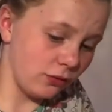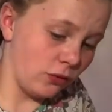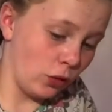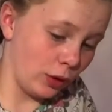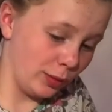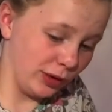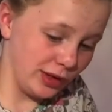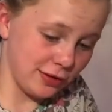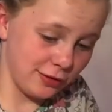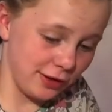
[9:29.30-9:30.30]
Formal
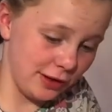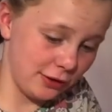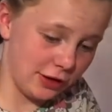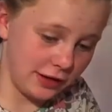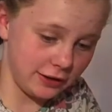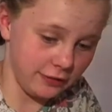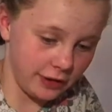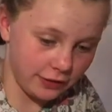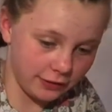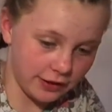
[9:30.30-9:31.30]
is a really good
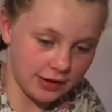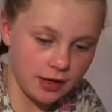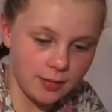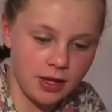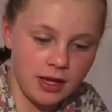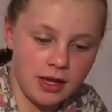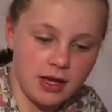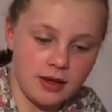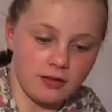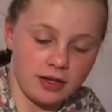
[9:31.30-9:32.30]
activator for slime.
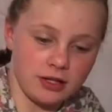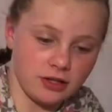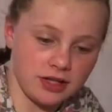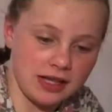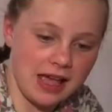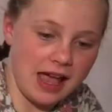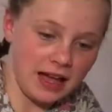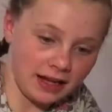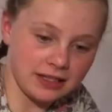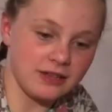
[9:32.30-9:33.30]
It really just
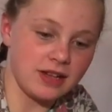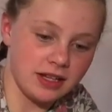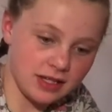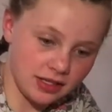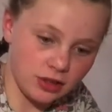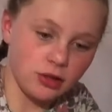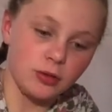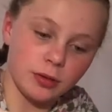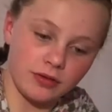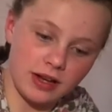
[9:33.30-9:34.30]
activates
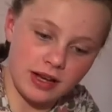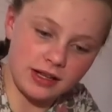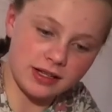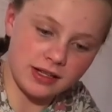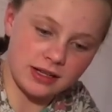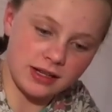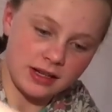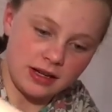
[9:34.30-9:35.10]
super fast.